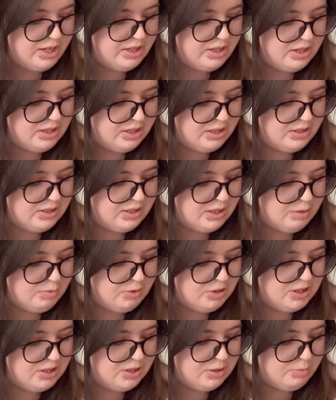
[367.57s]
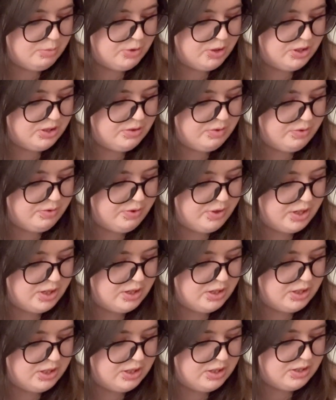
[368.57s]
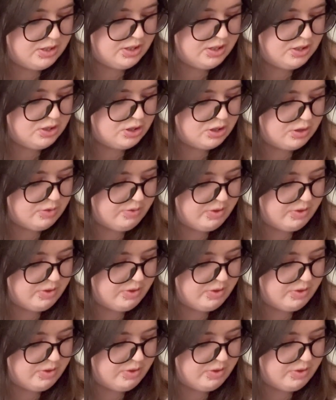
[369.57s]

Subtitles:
that examines the multifarious nature